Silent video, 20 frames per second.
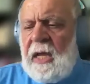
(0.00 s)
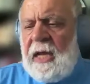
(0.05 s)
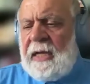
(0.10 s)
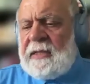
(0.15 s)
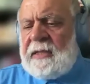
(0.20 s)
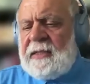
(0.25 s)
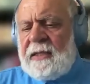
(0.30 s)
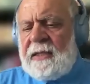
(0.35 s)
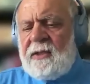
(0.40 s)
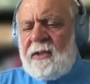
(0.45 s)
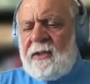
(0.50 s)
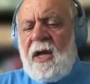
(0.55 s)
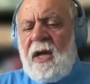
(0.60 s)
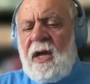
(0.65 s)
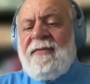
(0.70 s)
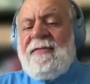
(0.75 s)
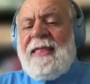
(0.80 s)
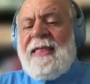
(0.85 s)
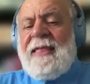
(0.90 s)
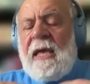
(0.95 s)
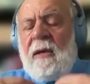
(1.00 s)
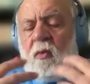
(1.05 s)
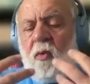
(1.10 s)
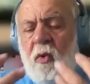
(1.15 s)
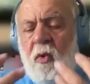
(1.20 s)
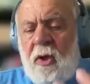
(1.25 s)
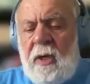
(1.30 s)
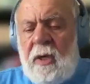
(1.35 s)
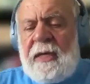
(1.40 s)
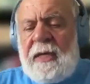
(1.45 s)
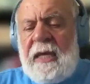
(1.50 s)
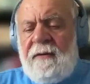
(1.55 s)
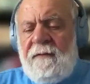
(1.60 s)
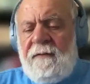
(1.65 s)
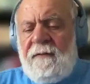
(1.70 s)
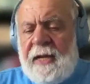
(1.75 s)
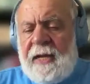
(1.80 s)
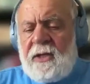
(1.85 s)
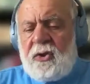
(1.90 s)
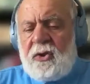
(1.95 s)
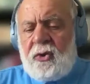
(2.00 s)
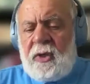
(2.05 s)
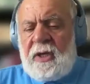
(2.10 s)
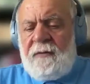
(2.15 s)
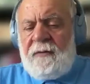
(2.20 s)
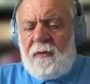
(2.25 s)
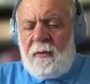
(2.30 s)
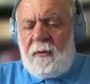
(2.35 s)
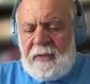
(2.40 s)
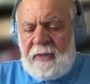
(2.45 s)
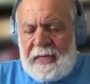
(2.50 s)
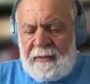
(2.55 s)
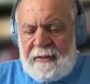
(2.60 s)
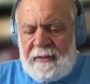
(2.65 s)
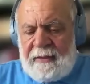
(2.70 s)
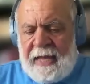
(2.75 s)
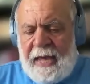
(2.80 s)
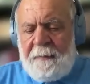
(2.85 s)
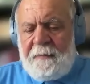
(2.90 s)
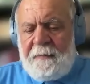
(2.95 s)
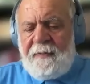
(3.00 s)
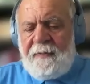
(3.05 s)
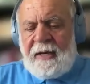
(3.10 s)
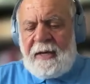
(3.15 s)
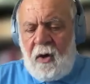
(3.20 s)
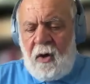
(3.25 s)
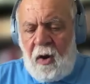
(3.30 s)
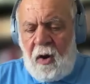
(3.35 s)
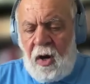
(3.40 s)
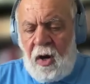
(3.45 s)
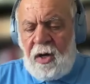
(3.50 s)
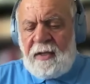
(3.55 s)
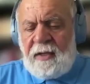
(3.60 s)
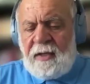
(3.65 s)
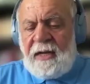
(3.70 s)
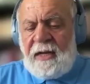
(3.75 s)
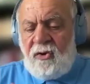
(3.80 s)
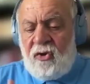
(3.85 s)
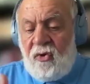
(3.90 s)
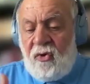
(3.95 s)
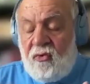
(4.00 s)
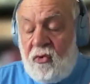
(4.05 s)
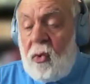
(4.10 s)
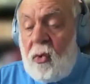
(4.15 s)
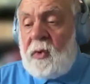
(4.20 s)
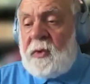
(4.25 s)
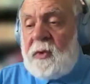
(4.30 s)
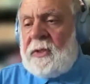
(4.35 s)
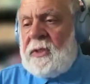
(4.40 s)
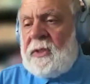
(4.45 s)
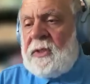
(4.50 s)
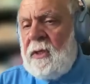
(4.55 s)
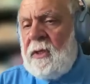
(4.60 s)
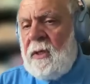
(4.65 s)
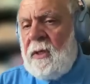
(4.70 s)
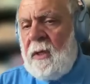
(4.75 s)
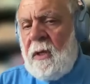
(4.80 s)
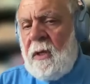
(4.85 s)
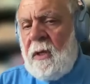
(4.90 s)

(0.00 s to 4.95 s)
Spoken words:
etc., they will eventually, from the depth and heart and the roots